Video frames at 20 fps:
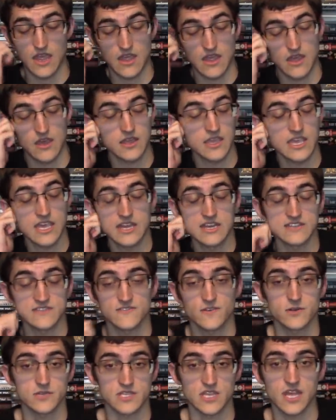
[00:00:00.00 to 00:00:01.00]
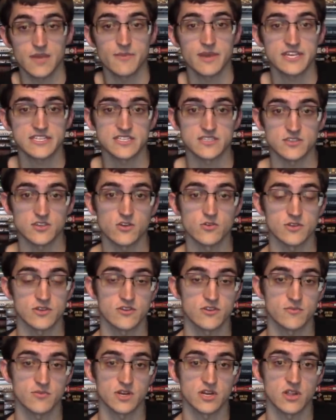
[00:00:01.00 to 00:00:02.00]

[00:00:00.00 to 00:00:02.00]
Again, as far as climaxes go, it could have been a